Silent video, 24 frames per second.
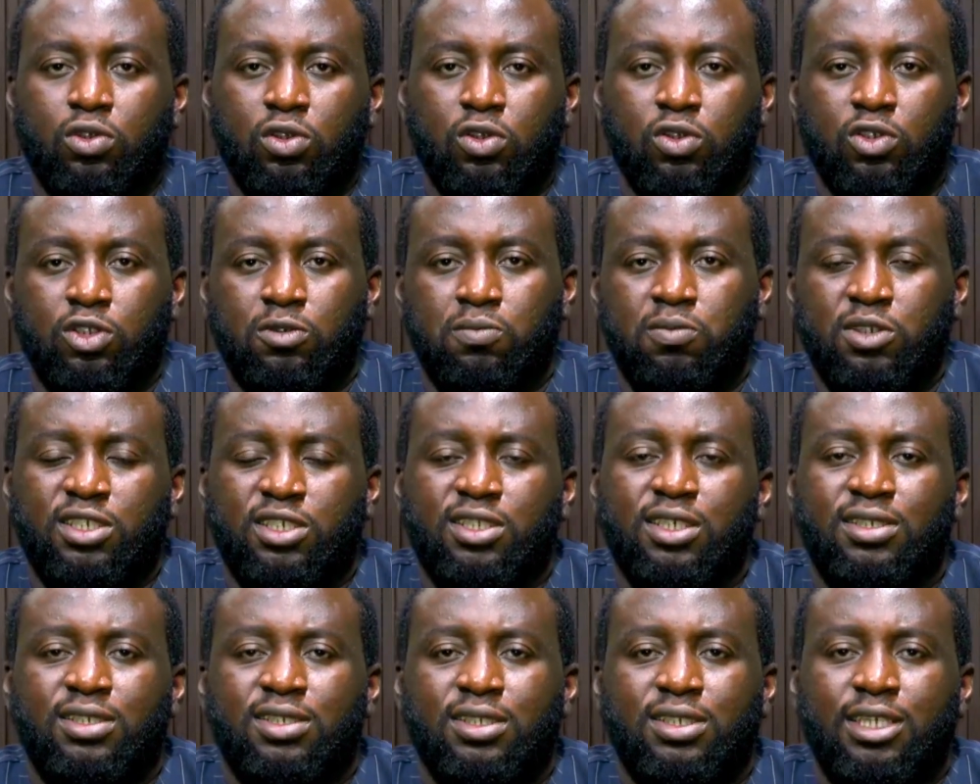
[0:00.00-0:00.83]

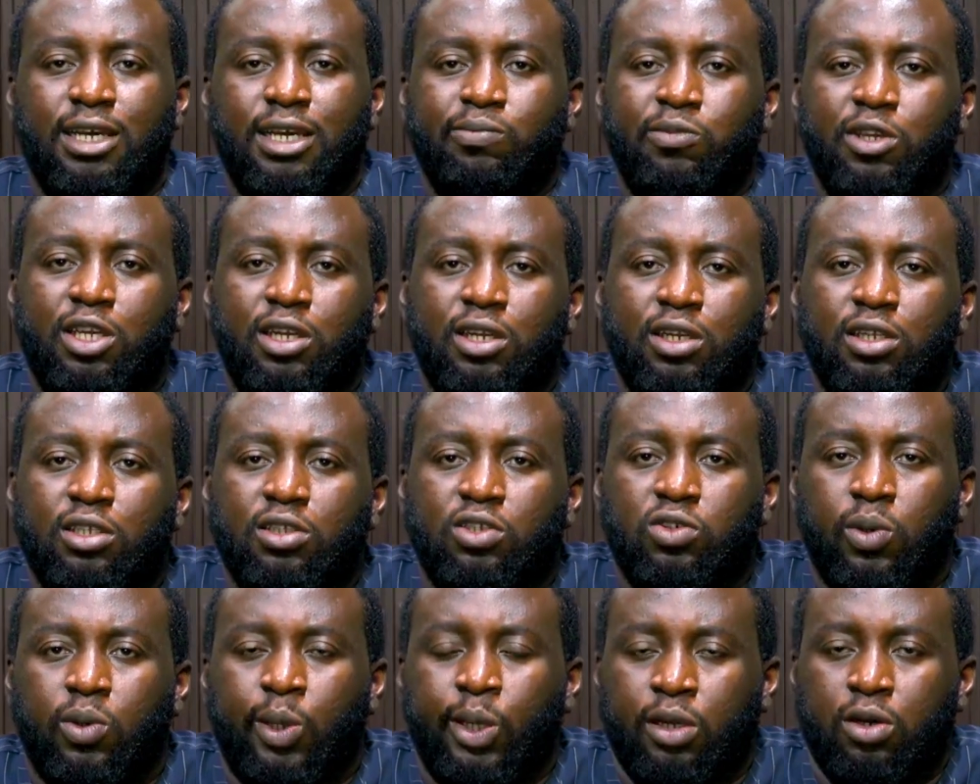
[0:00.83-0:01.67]
Businesses are beginning to
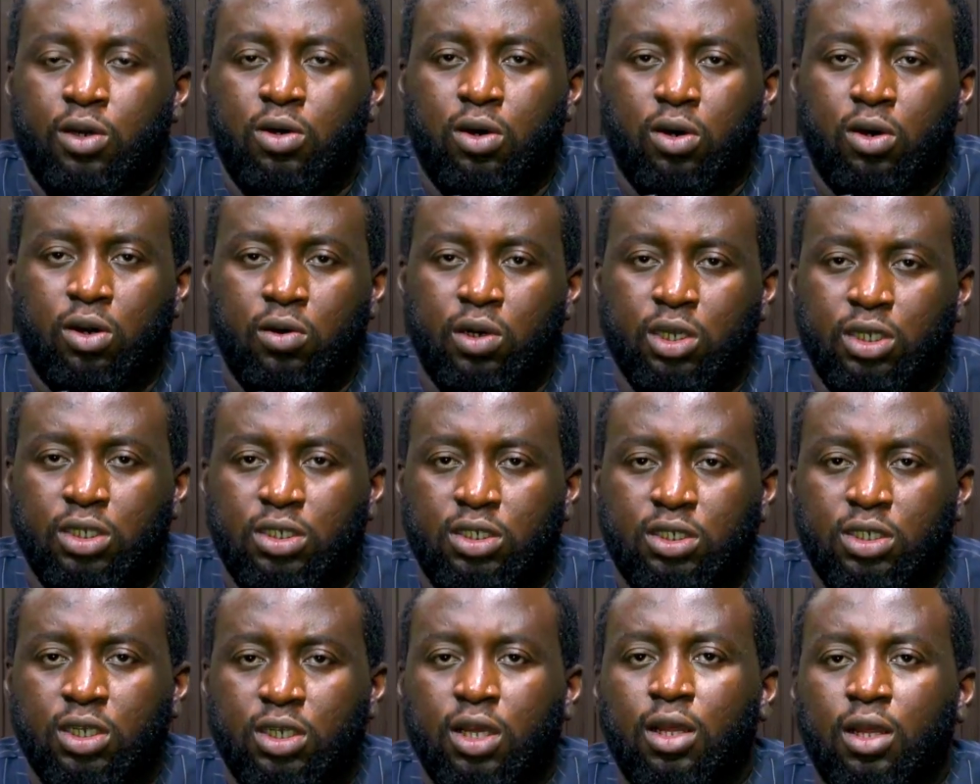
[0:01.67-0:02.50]
encourage
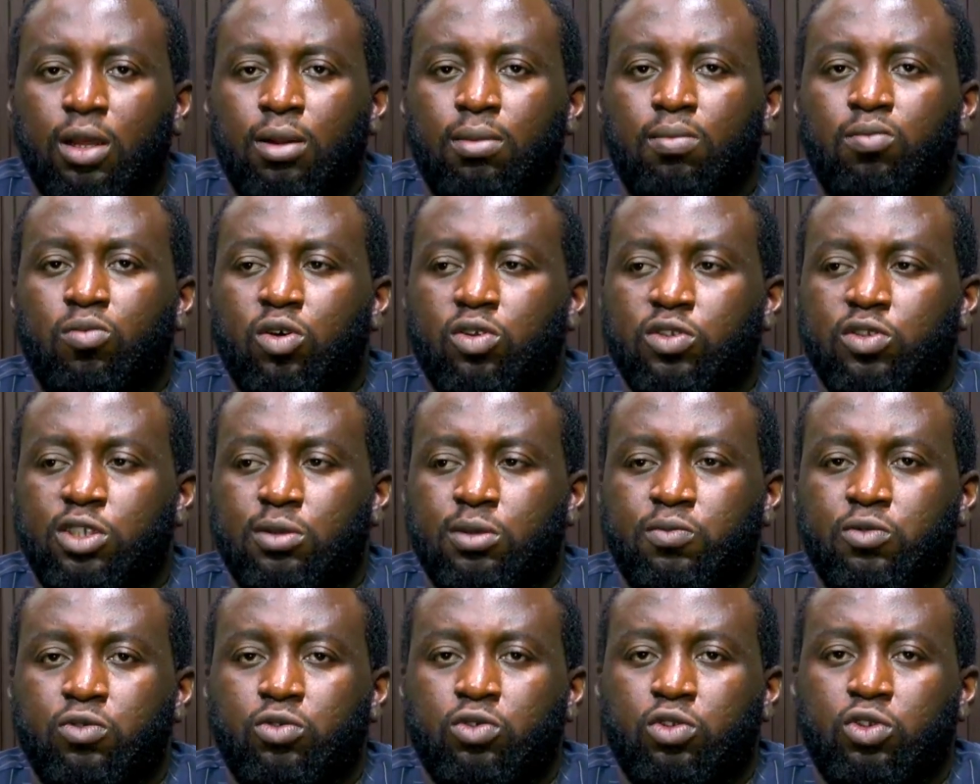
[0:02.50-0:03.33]
multiple
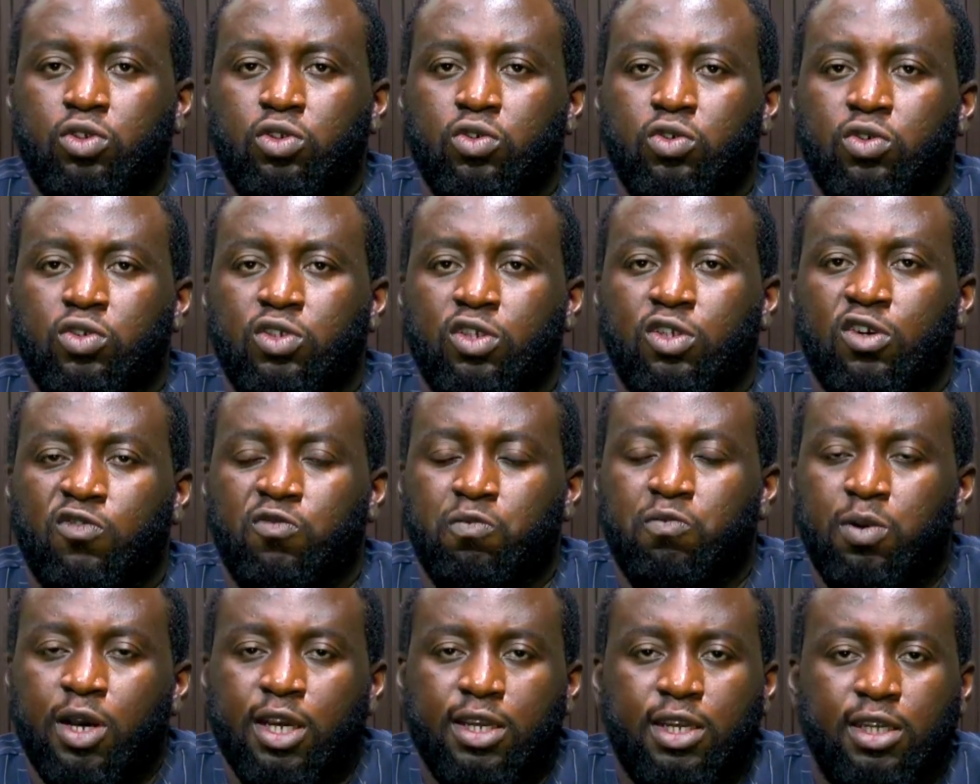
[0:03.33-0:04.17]
use of
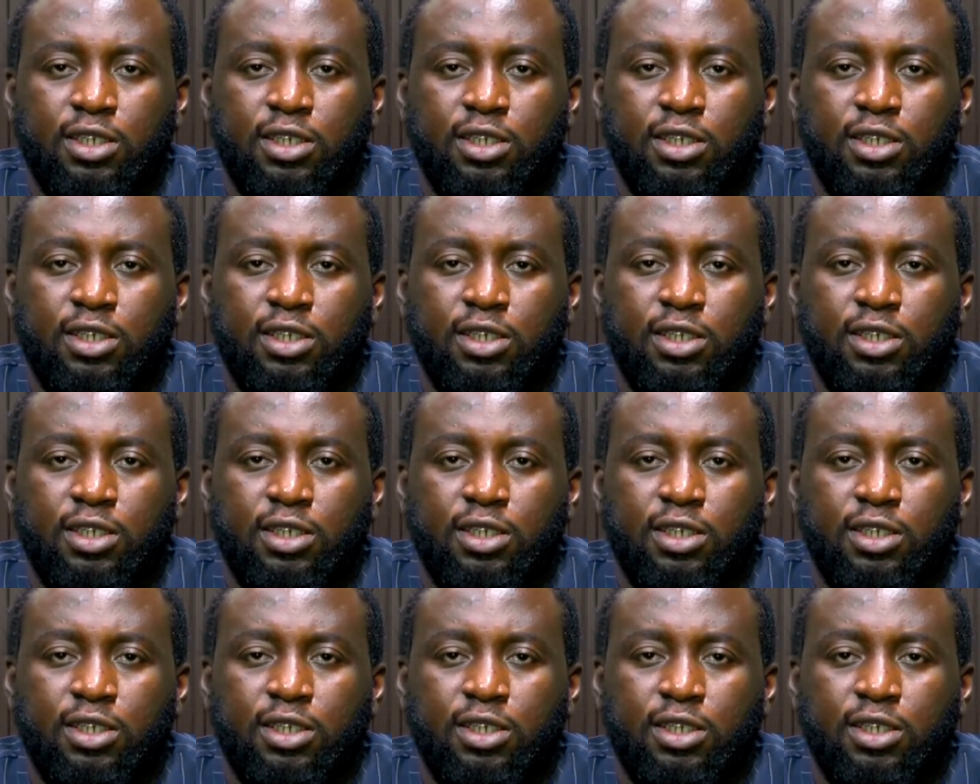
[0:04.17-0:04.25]
packaging